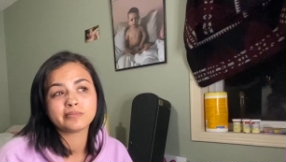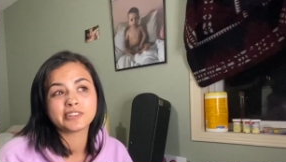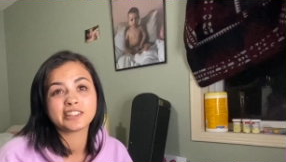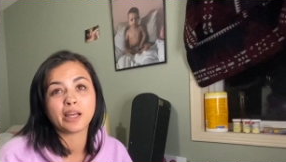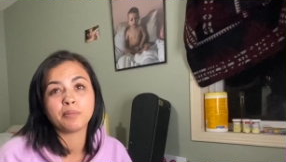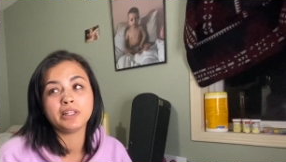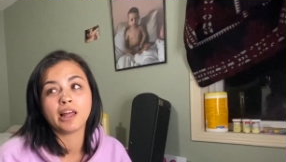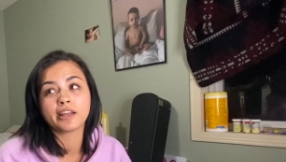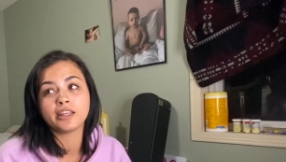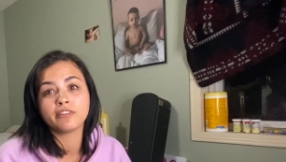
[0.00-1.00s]
Is that me
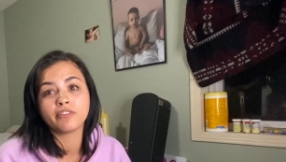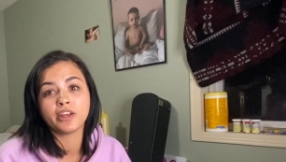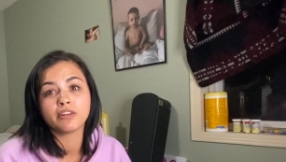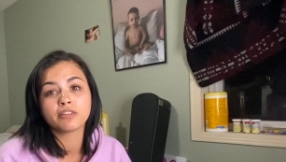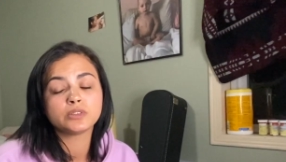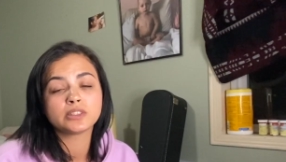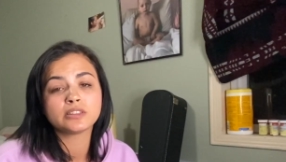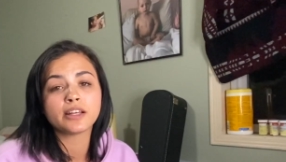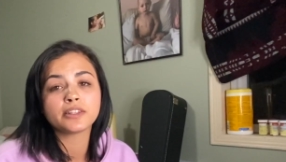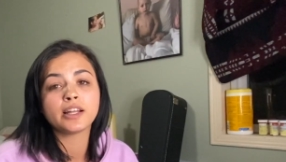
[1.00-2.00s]
lacking faith? It's
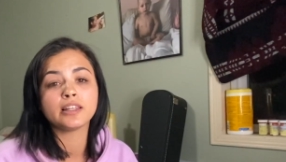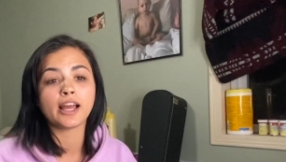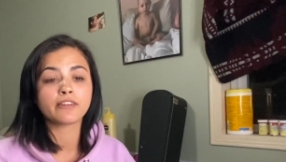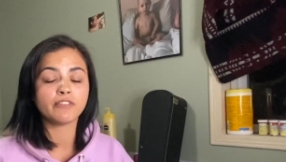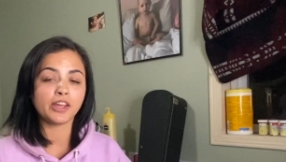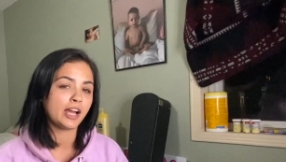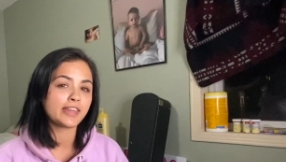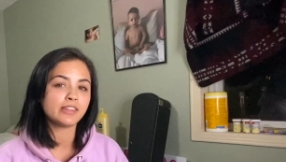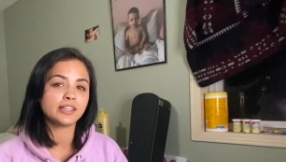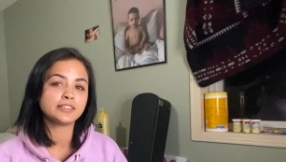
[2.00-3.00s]
not that I lack faith. I
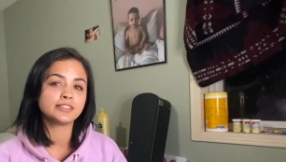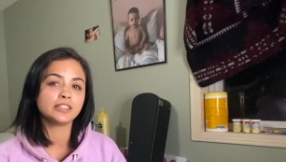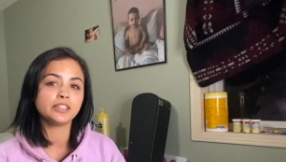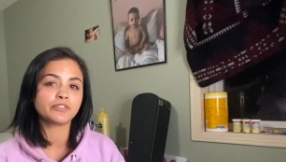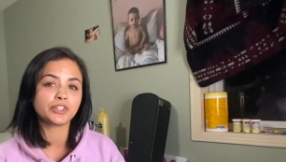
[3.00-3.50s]
think it's silly for